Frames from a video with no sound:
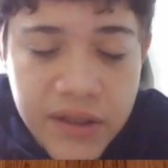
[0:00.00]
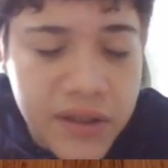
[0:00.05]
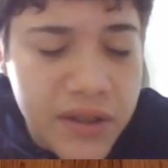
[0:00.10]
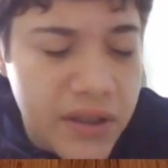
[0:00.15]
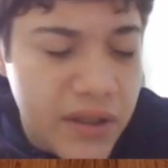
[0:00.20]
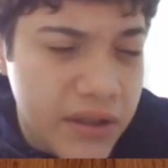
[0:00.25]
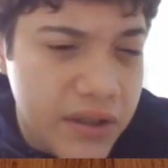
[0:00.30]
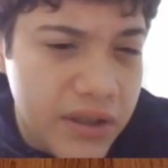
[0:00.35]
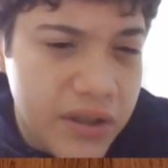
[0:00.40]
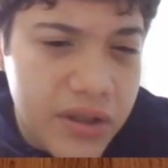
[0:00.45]

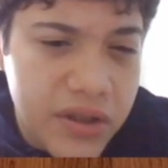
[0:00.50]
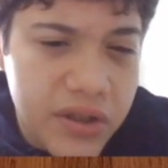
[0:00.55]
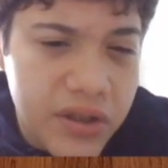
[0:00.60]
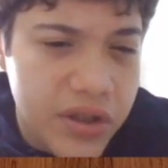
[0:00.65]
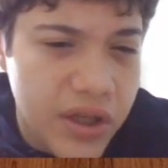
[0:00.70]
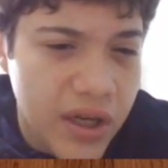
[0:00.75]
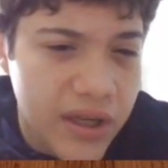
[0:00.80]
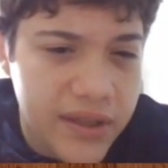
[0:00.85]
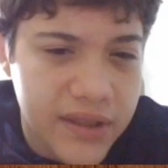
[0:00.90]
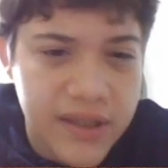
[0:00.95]
It isn't
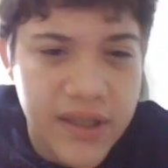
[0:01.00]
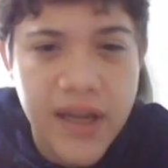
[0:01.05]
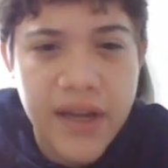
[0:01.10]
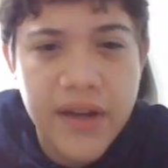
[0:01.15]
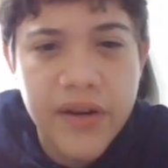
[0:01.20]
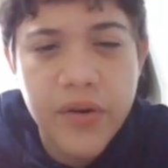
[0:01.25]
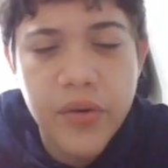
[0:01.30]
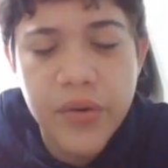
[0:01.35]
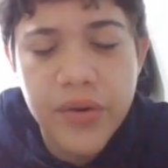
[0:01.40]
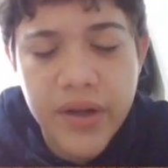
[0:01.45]
just
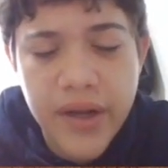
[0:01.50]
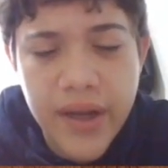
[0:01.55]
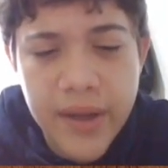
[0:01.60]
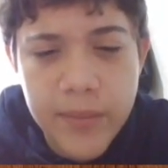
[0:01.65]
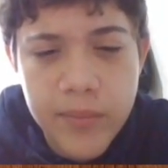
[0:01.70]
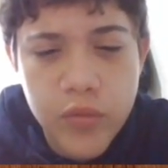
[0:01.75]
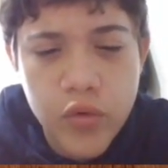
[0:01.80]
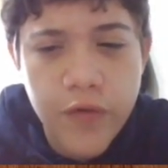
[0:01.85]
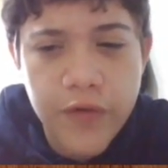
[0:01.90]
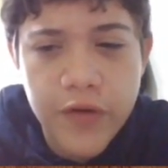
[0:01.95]
like the
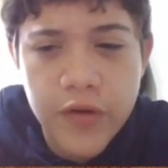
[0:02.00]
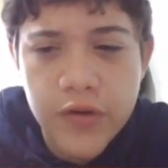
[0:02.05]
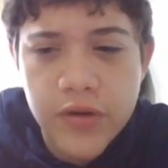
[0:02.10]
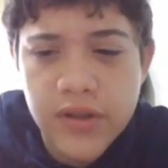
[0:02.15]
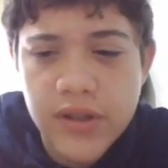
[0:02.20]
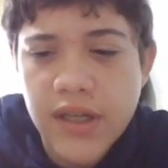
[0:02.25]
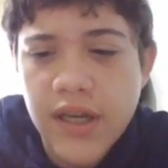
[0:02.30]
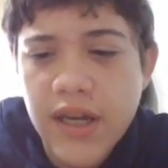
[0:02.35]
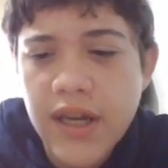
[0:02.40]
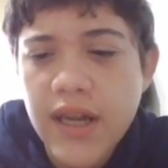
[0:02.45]
move you
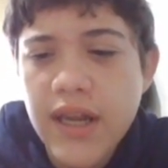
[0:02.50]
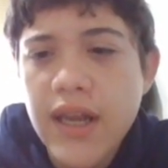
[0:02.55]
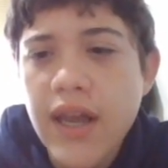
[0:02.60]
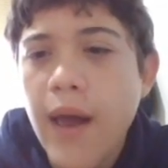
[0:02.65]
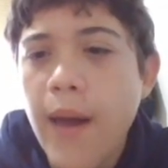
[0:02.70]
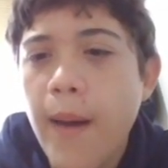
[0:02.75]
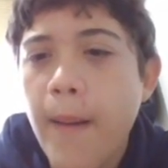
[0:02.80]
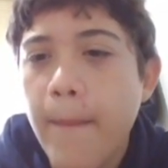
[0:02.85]
see,